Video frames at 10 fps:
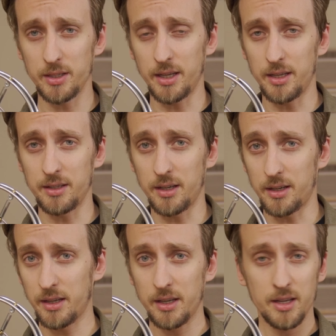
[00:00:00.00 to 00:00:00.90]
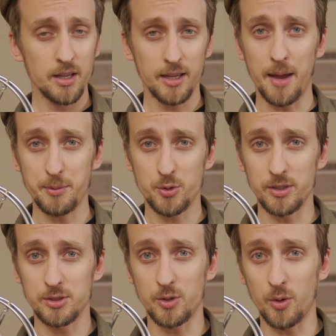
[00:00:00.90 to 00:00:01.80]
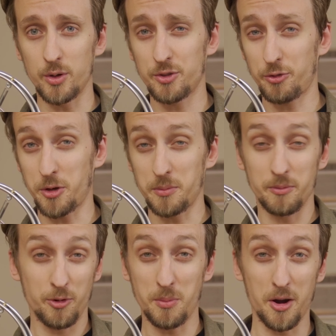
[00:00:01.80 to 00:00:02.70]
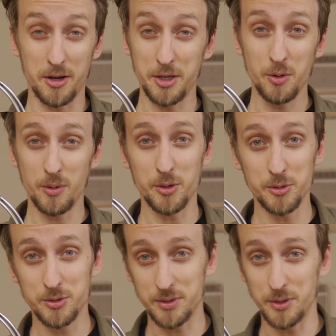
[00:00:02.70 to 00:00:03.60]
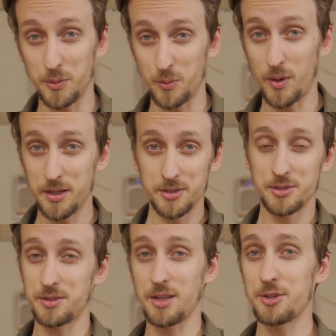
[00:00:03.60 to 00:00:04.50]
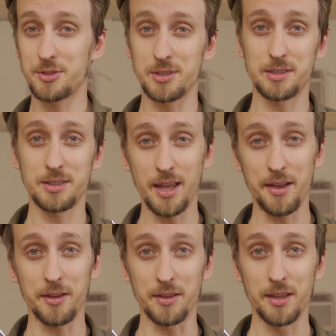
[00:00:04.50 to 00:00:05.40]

and capturing stories from our heroes, while it's theirs to tell.